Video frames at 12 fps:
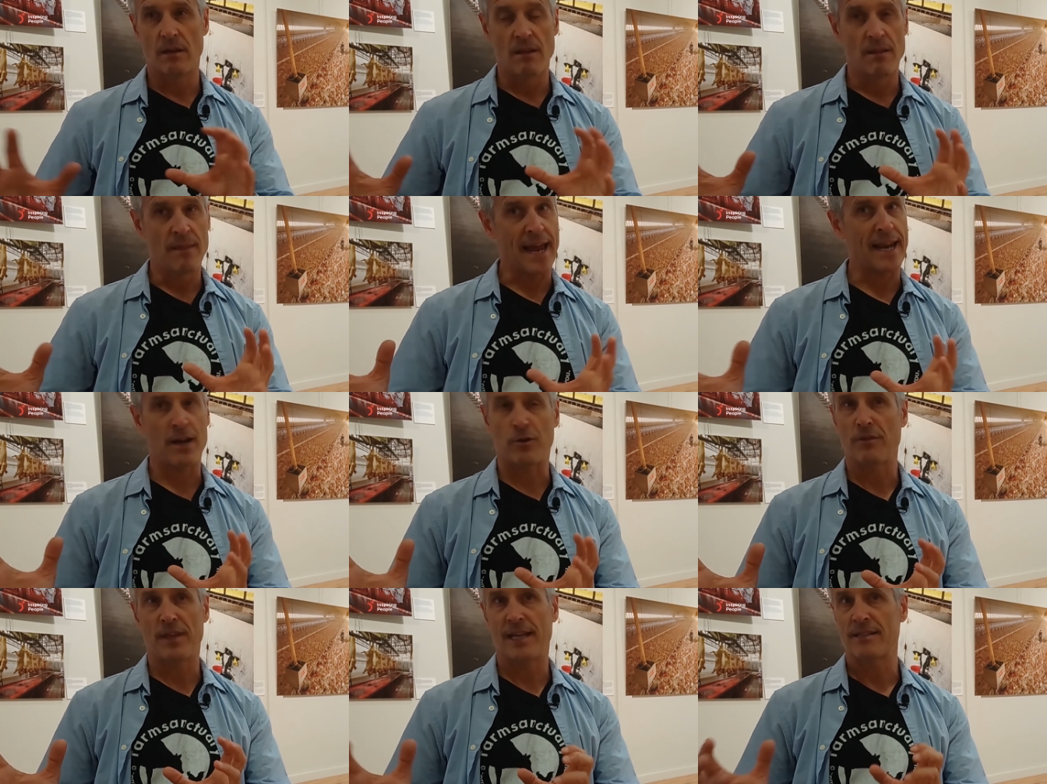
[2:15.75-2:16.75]
that I
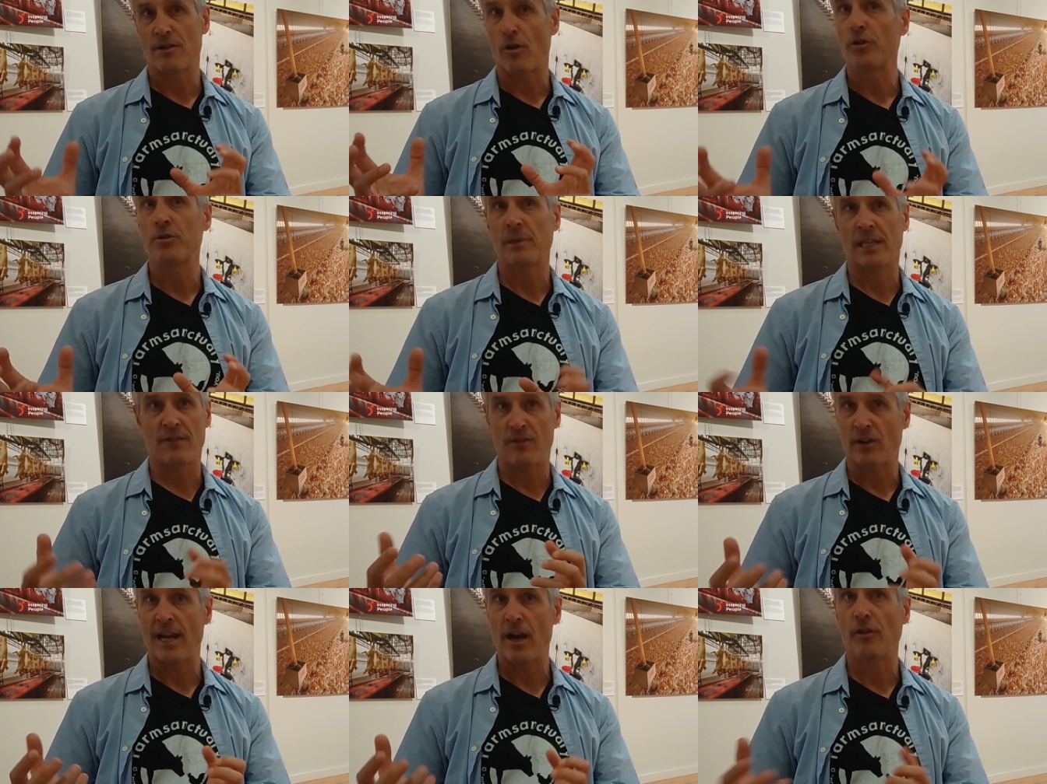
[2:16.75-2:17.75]
don't think is ultimately a
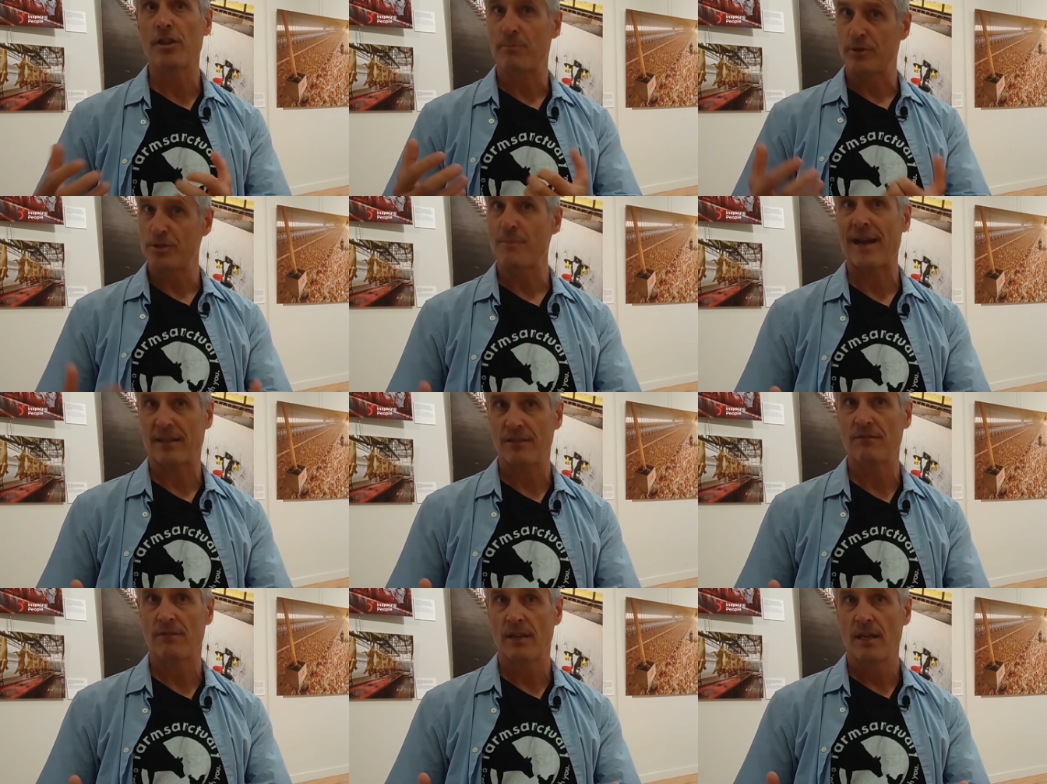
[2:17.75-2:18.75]
very healthy
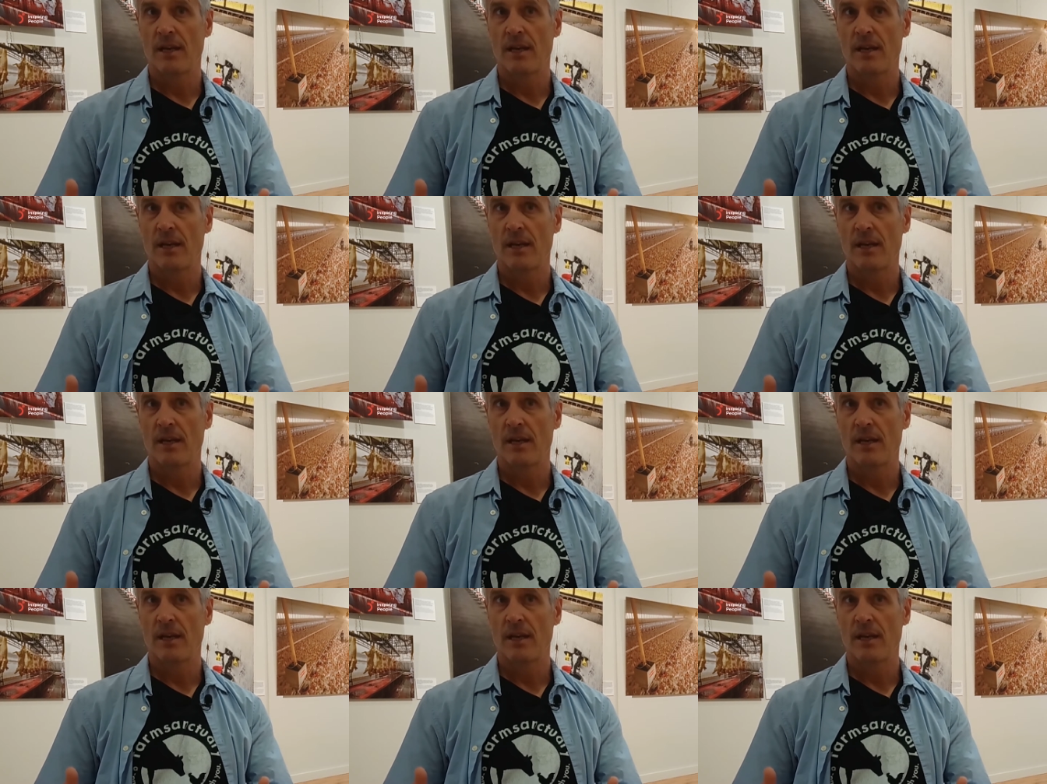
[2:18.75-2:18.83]
perspective.